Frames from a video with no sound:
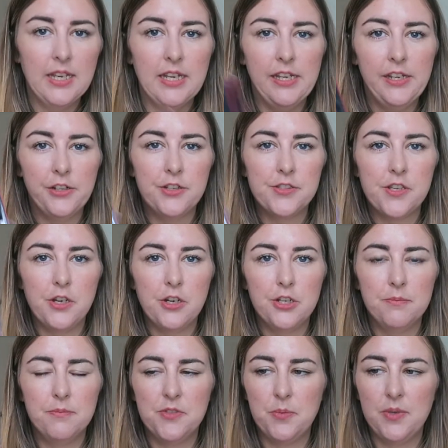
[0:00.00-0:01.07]
It also
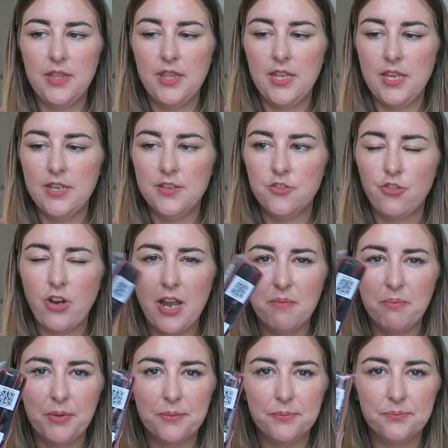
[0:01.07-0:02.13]
comes with the strap,